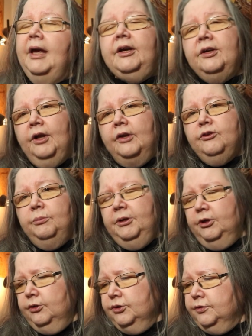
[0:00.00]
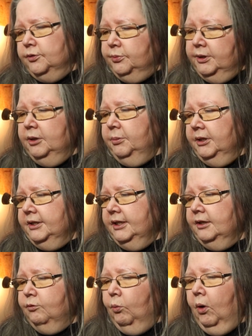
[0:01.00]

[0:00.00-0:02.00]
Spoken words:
it could also be used for rehabilitative